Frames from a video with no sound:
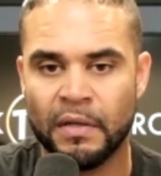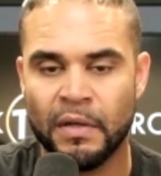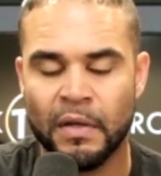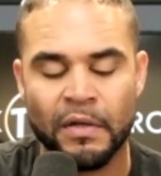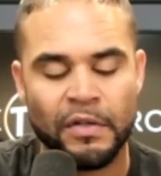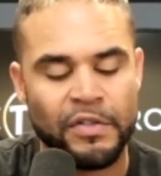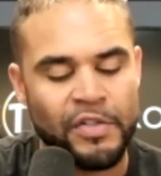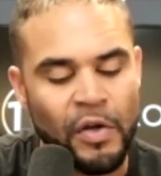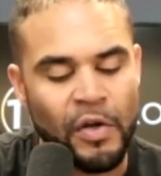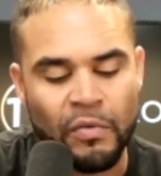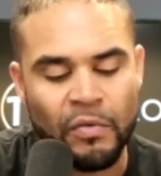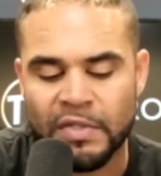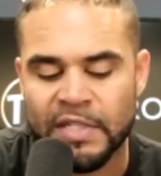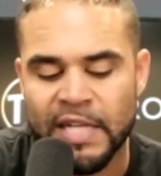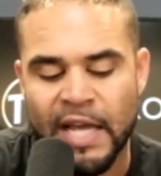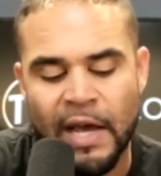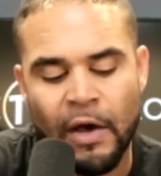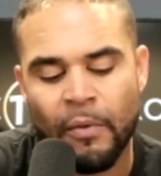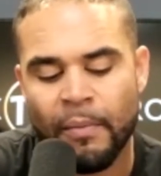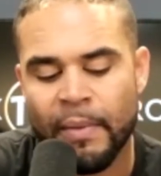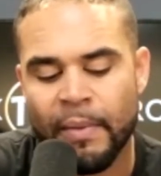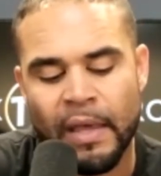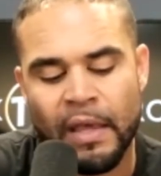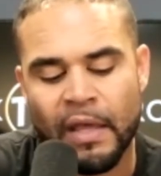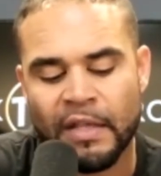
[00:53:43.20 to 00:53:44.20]
Don't tell
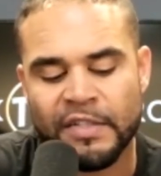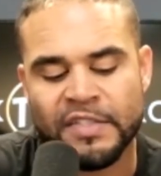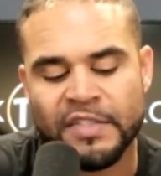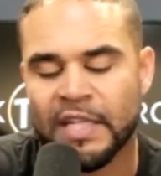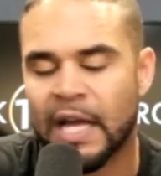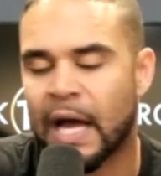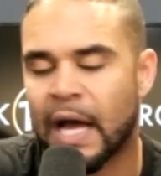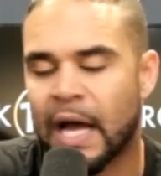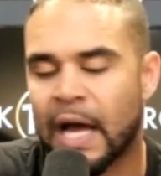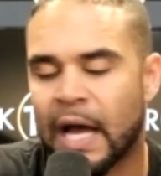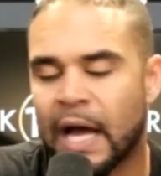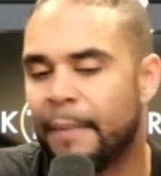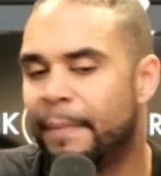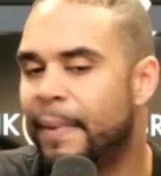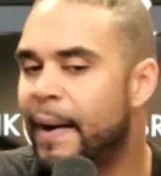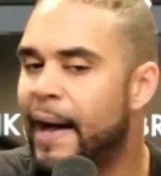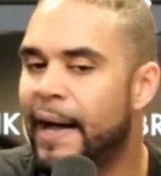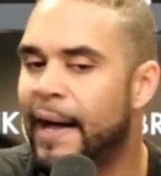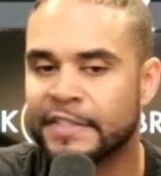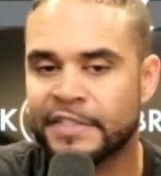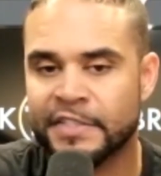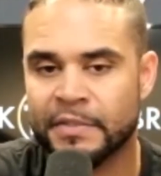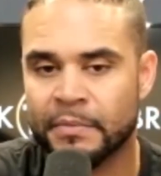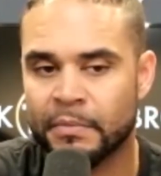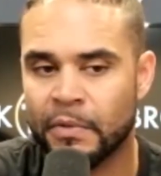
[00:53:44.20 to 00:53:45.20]
me it's not
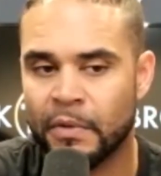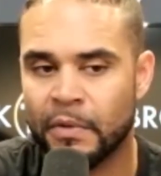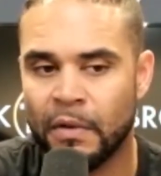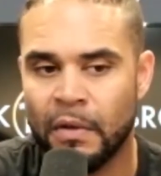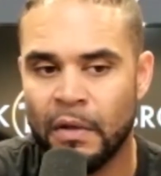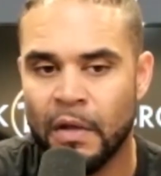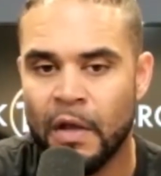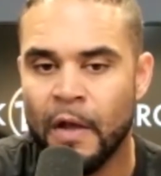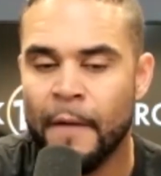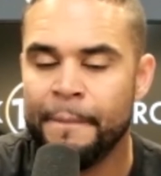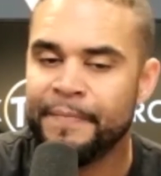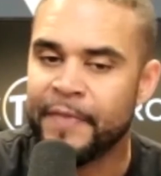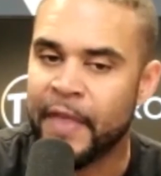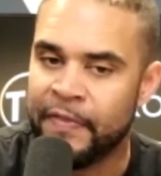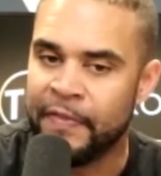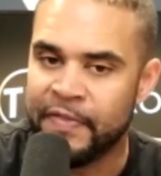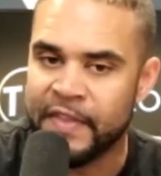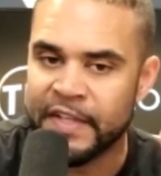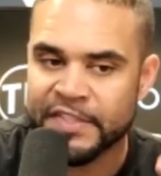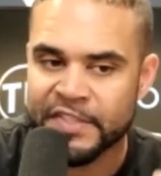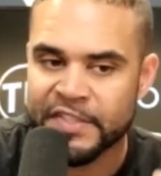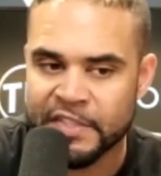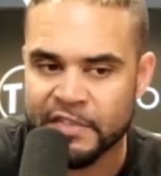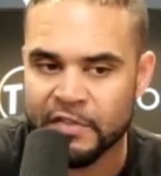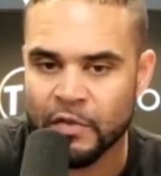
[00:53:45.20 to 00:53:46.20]
possible. And this
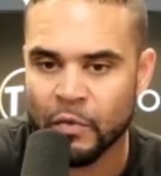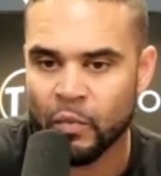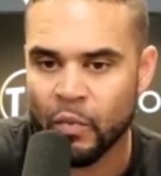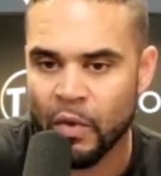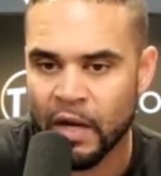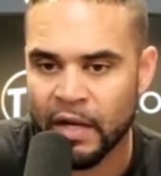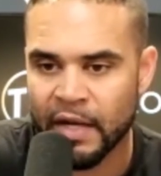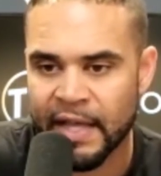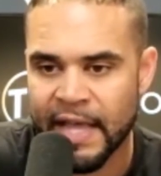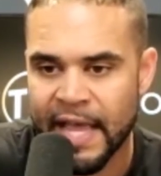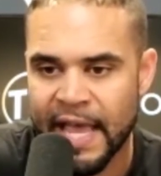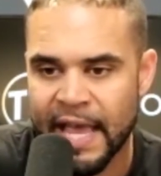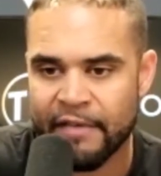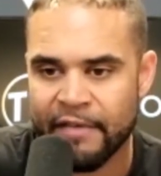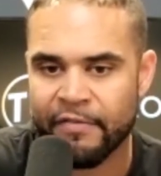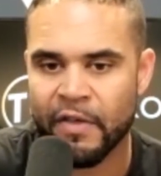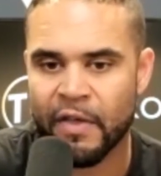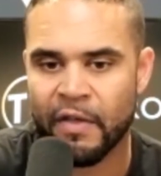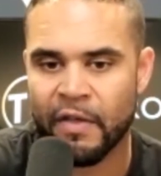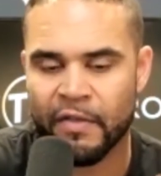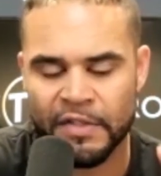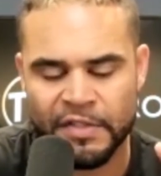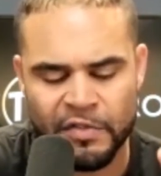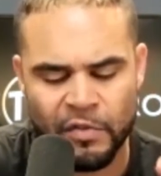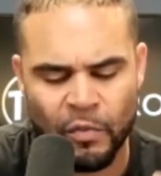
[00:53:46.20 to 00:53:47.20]
is the one caveat.
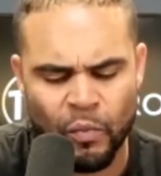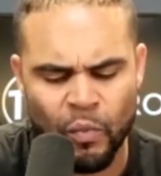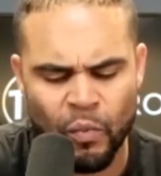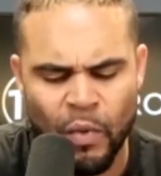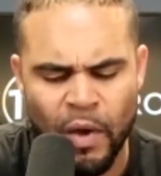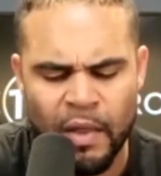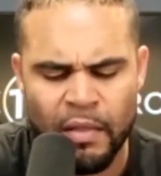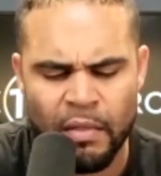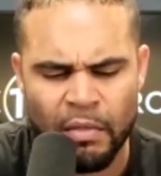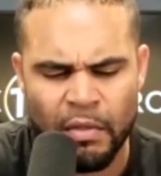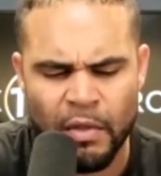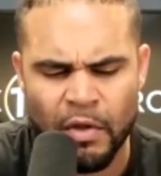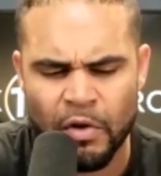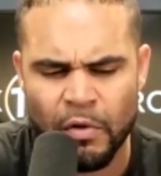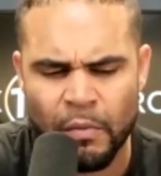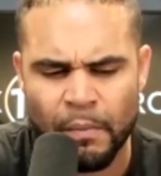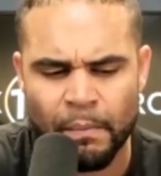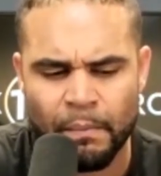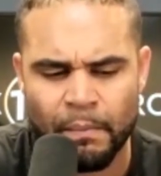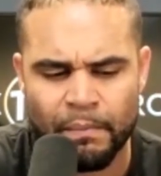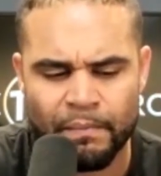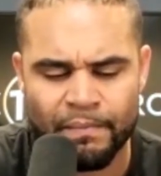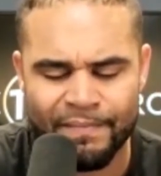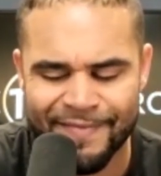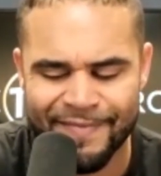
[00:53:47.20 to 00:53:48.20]
This is the one little
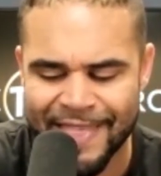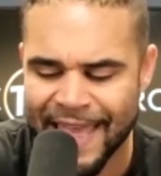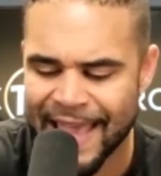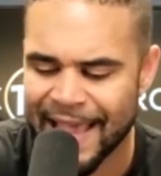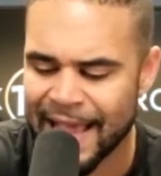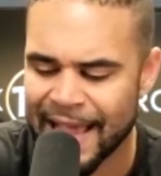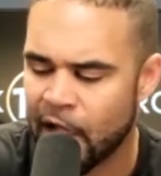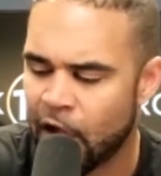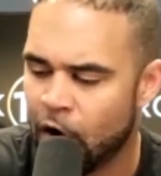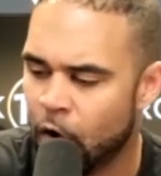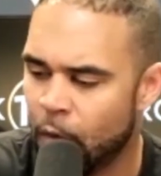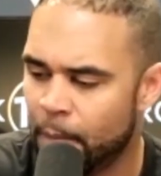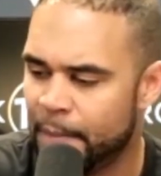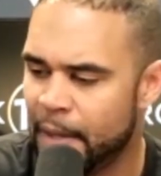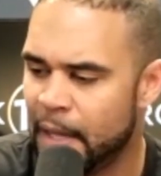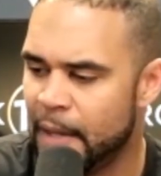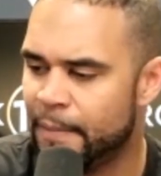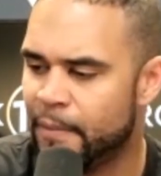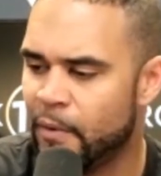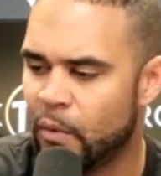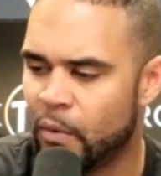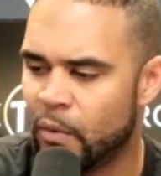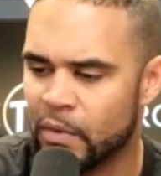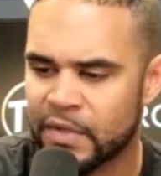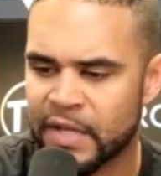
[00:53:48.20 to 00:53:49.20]
thing I hope people
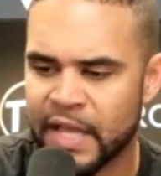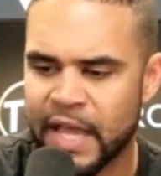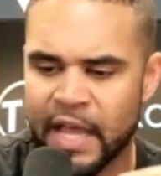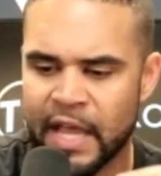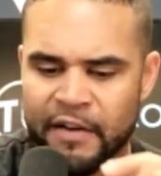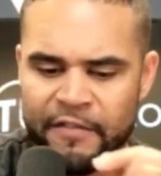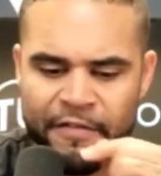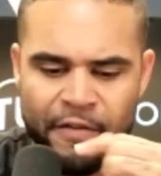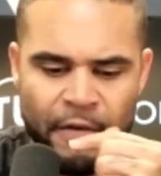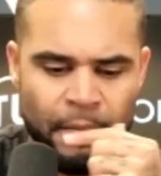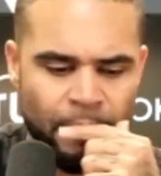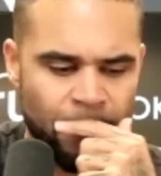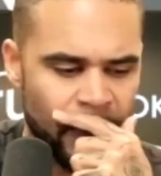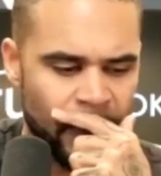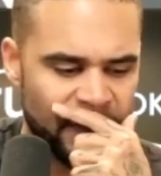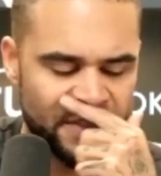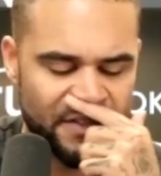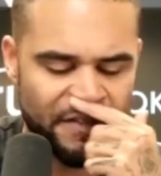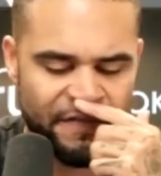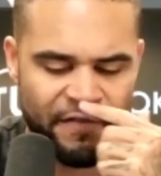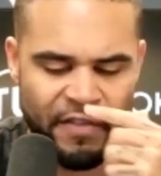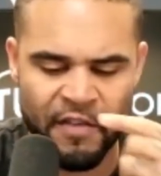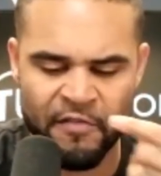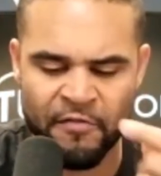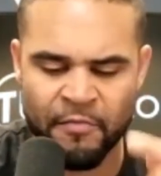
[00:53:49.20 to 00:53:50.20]
will take from this if
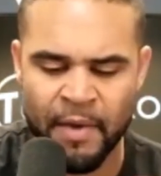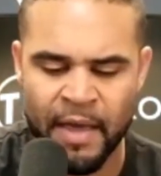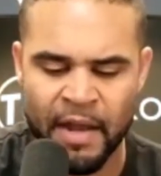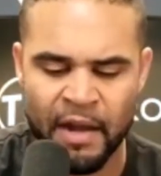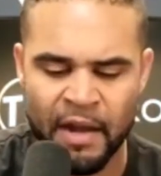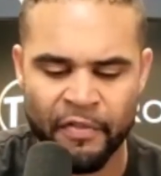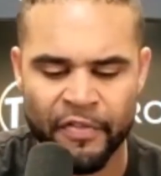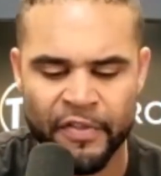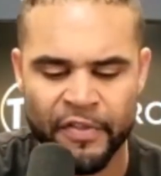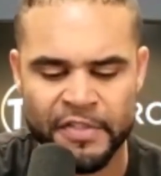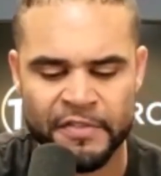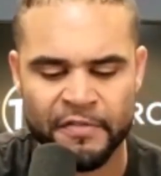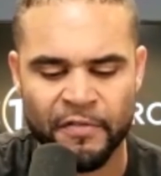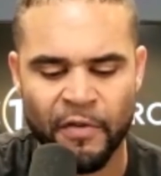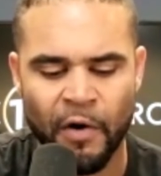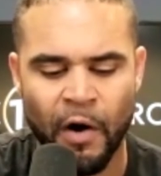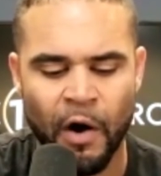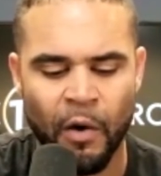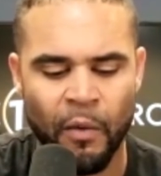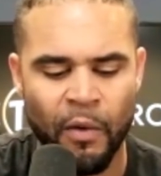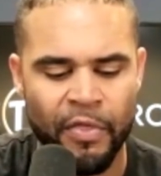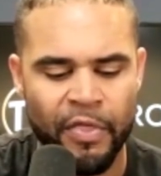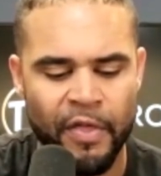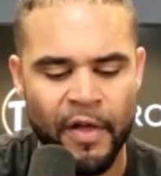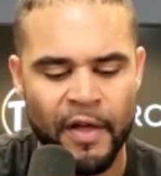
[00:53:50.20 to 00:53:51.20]
they've made it this far
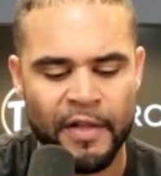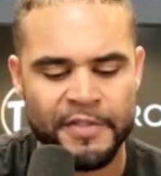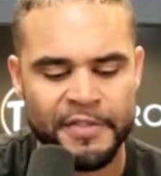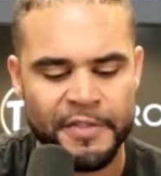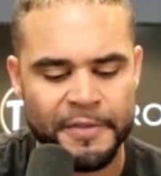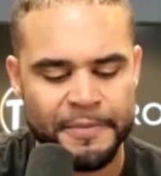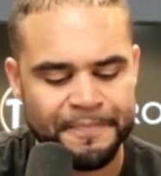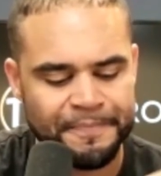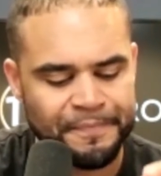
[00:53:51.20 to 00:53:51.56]
with us.